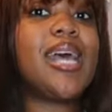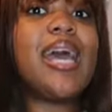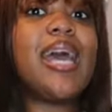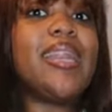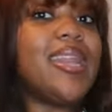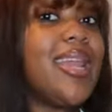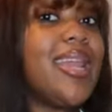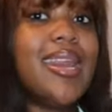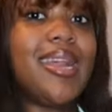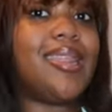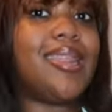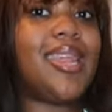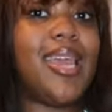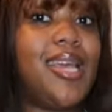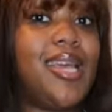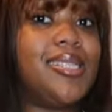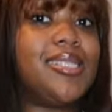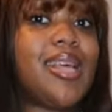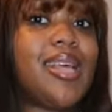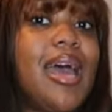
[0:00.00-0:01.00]
I needed
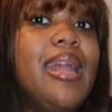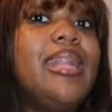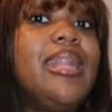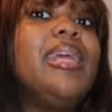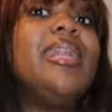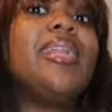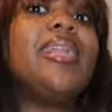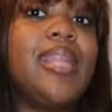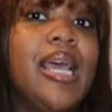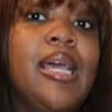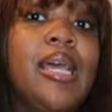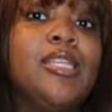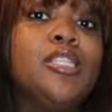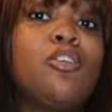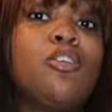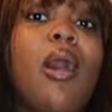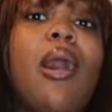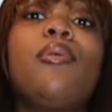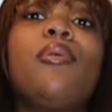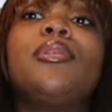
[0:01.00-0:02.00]
this. I needed this.
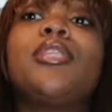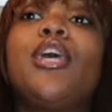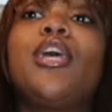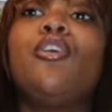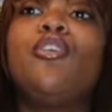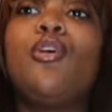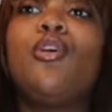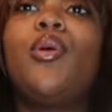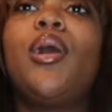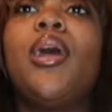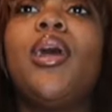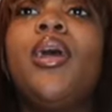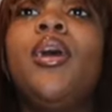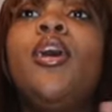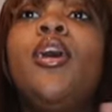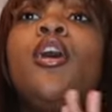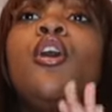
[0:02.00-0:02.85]
So I was like, you know what?